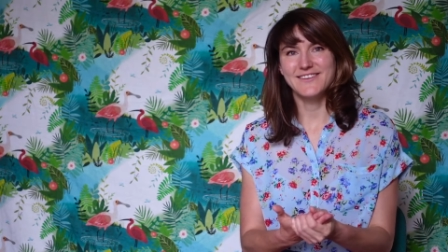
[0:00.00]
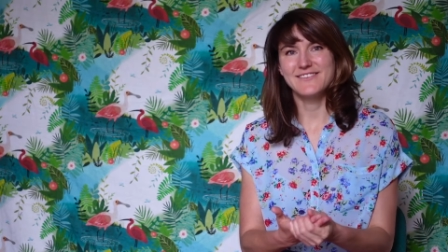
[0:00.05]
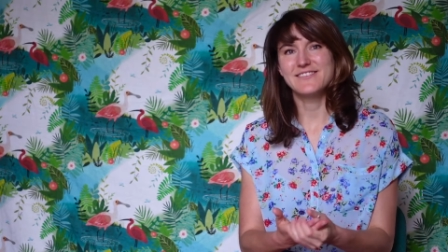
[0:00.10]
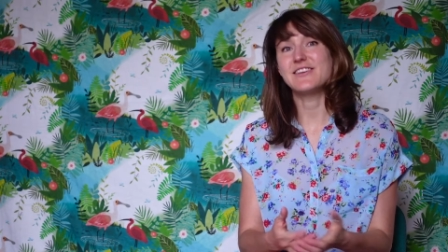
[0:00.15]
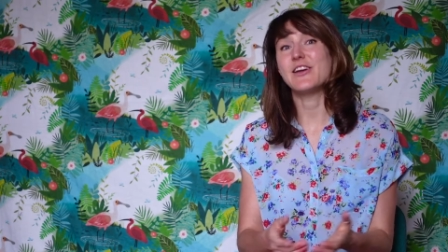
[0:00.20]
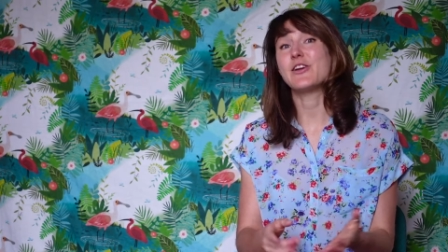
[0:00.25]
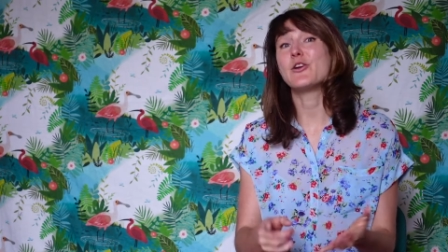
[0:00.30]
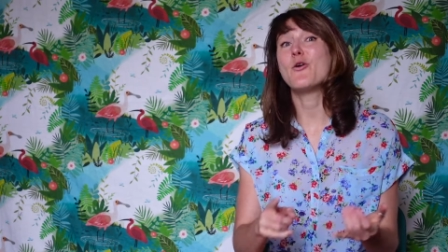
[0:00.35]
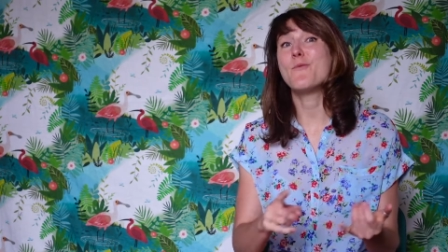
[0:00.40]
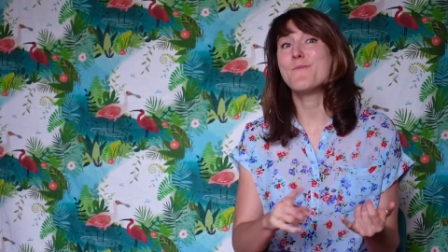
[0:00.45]
So
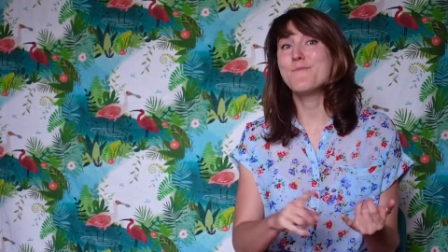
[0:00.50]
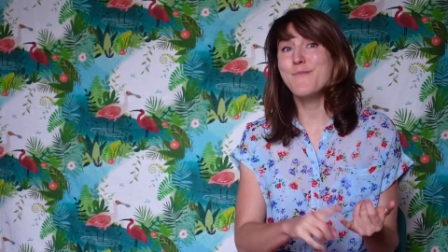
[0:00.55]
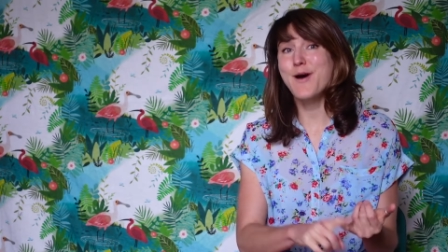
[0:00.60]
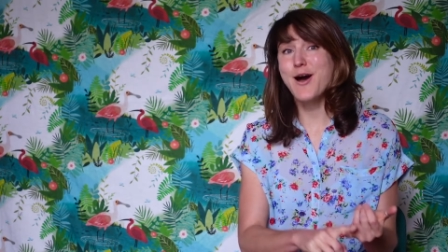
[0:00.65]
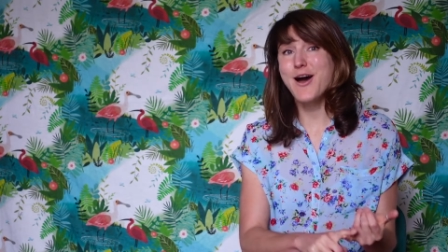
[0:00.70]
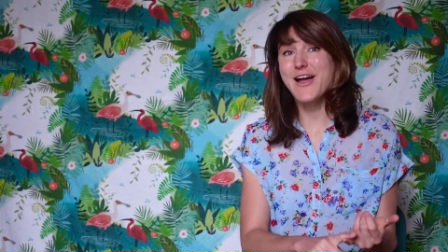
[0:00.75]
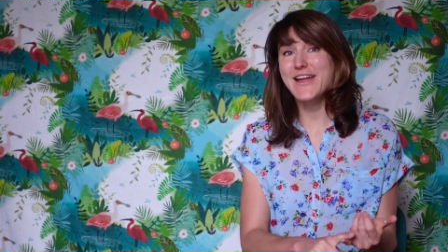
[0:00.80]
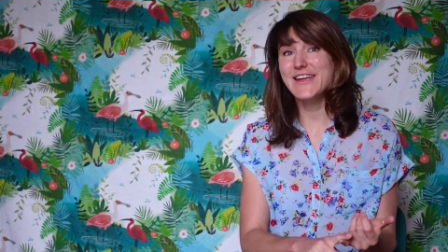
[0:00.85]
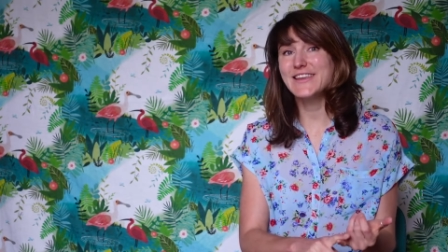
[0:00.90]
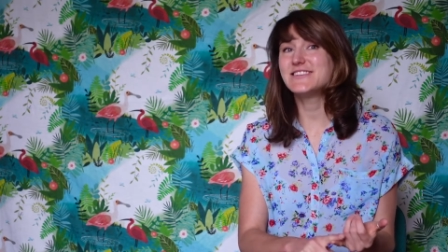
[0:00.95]
your
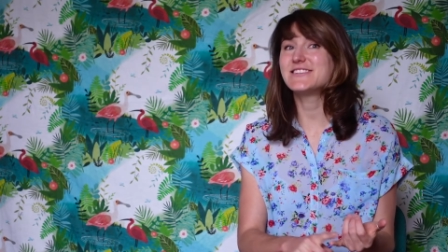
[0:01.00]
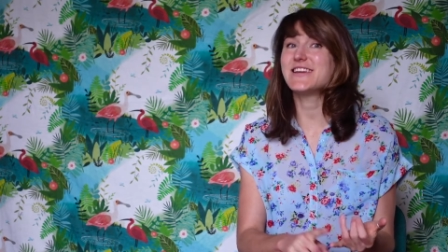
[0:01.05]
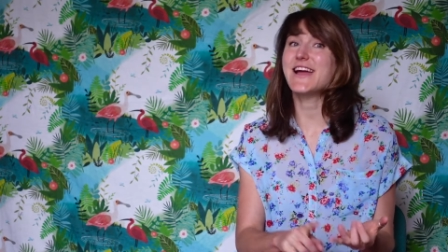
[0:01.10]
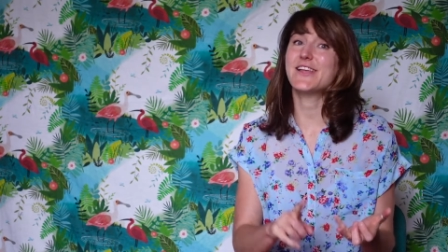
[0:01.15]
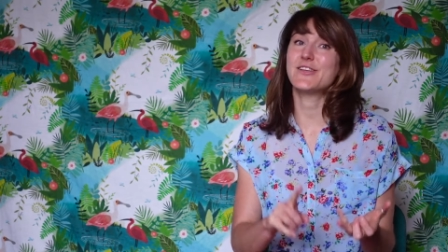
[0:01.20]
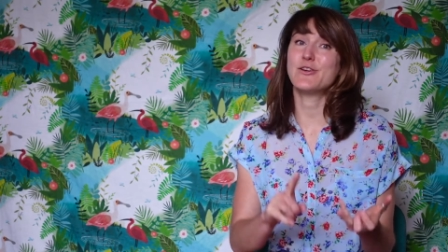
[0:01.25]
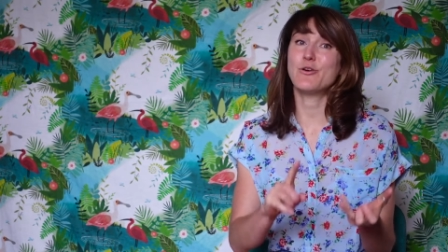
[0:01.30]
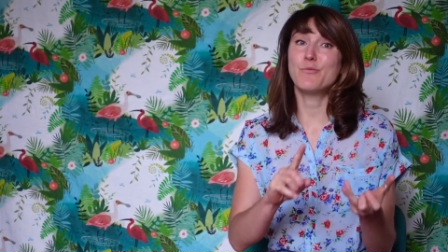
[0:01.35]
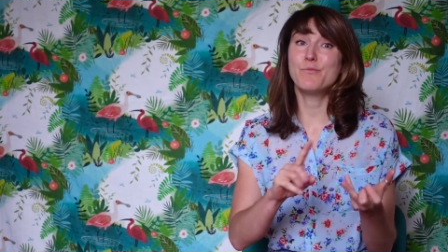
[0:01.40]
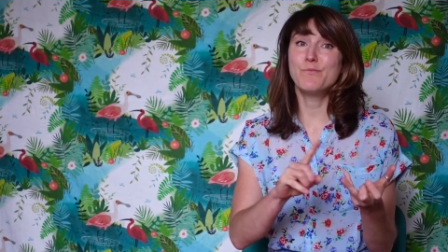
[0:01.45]
mind
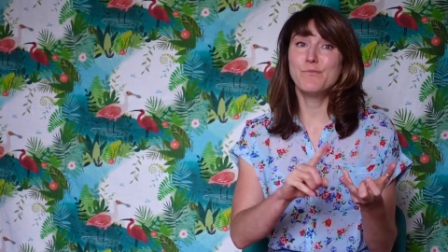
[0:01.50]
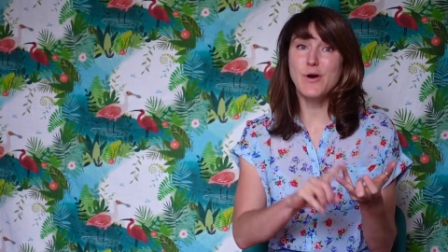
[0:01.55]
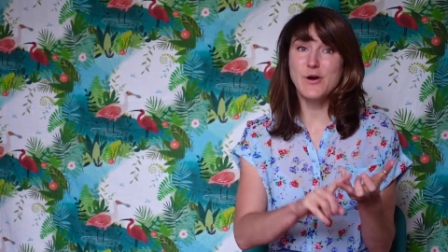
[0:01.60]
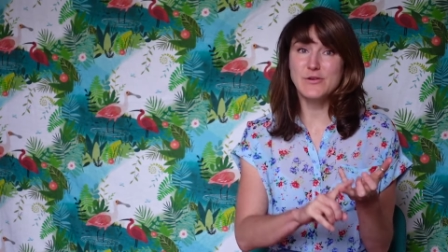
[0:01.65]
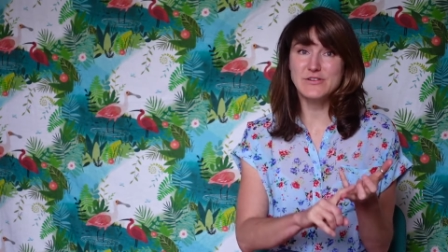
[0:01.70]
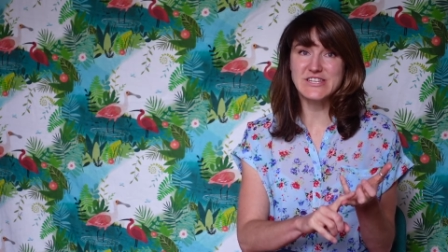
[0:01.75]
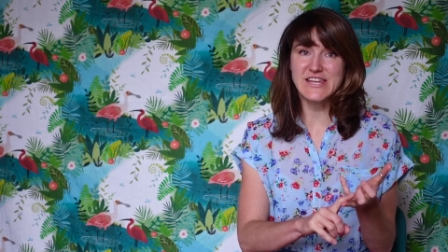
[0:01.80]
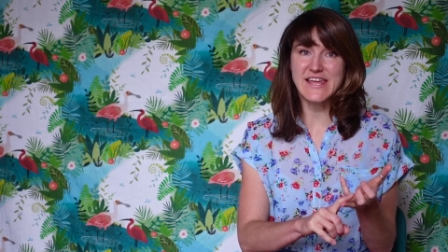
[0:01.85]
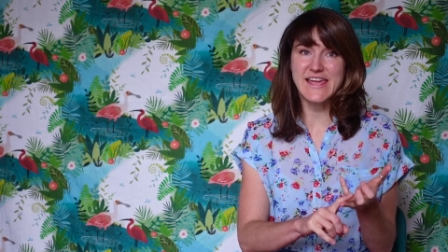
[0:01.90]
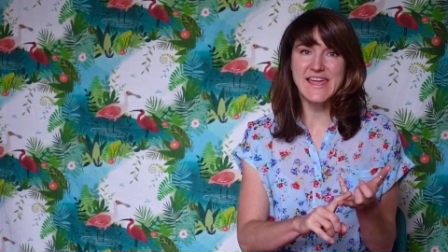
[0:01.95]
and your
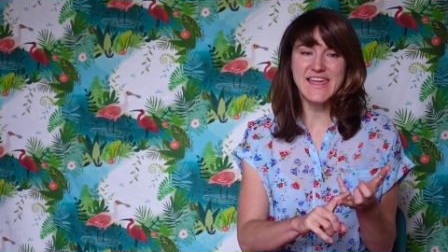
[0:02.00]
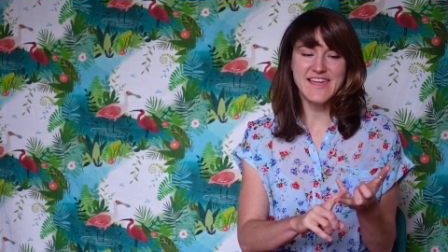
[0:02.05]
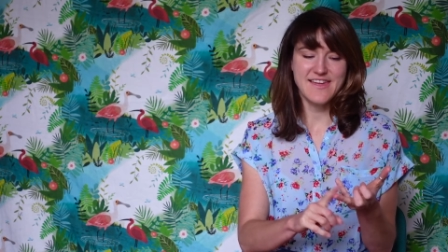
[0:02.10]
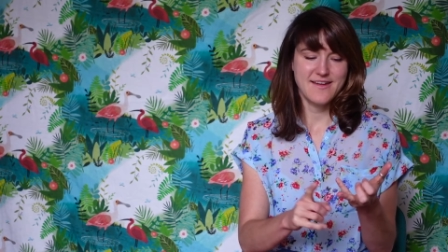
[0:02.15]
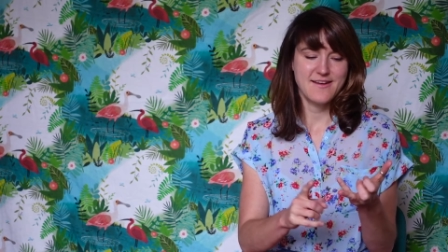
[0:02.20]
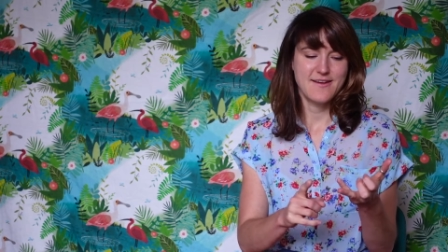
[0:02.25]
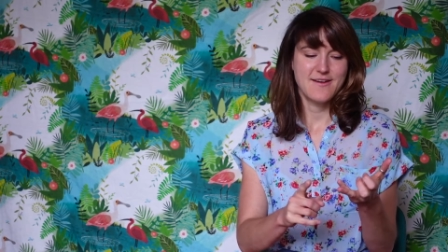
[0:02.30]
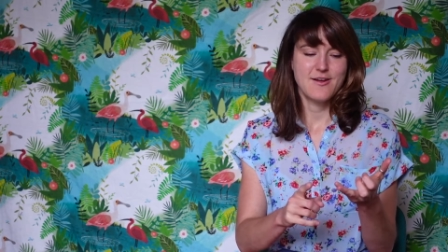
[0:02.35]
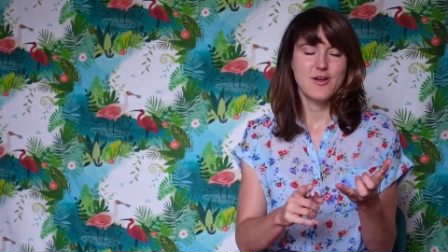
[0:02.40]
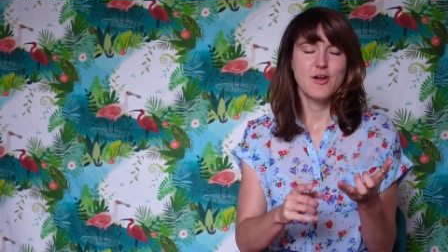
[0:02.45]
body